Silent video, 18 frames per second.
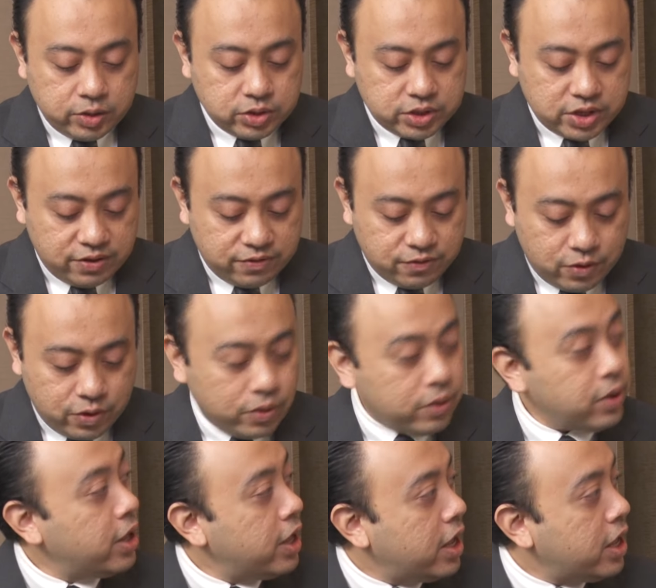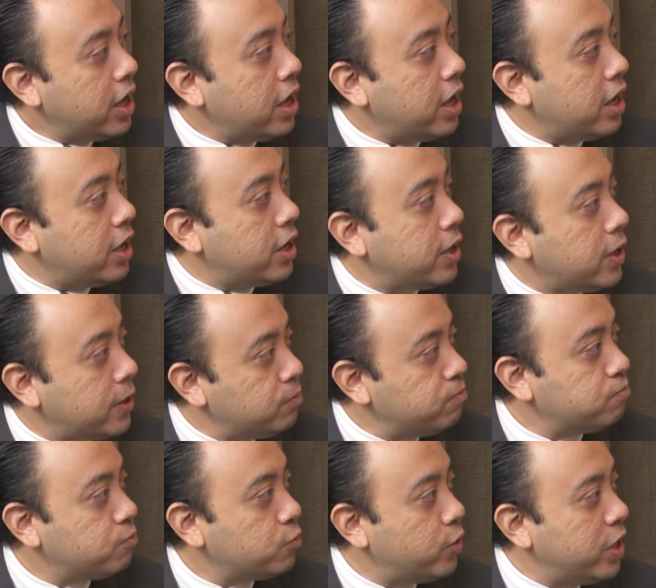you, sir, for
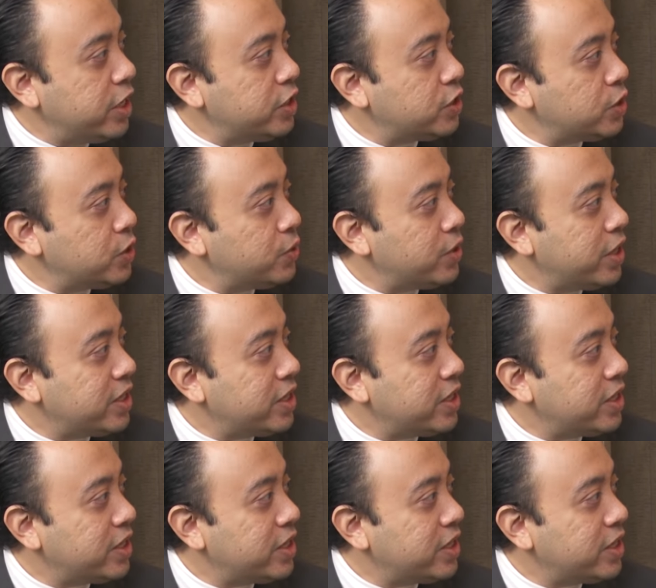willing to do